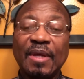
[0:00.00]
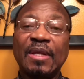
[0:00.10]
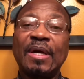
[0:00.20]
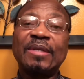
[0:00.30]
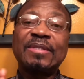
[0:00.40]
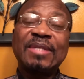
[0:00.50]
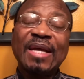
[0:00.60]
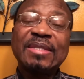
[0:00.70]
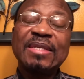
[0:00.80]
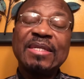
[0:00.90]
Now,
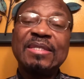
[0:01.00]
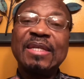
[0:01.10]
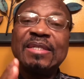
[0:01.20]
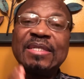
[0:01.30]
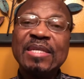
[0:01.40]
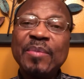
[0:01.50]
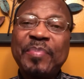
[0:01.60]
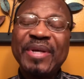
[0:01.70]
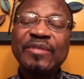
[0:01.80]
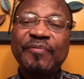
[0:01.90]
sex is the
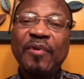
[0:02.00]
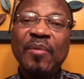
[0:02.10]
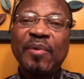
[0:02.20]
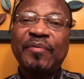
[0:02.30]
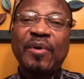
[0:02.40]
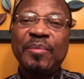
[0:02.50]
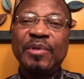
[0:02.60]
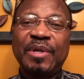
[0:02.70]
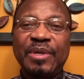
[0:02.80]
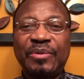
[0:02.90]
deepest form of
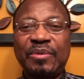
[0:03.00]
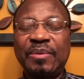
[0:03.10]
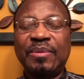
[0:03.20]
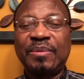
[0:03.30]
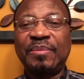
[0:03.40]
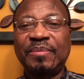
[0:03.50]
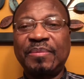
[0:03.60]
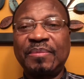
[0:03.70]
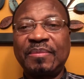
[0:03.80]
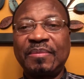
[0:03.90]
communication
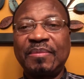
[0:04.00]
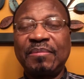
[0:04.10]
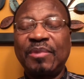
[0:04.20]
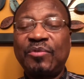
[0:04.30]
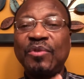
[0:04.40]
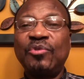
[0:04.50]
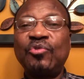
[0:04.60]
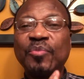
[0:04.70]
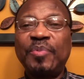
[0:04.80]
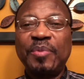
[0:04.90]
between
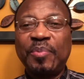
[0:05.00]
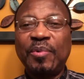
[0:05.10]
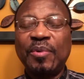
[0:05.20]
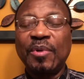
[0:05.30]
two people.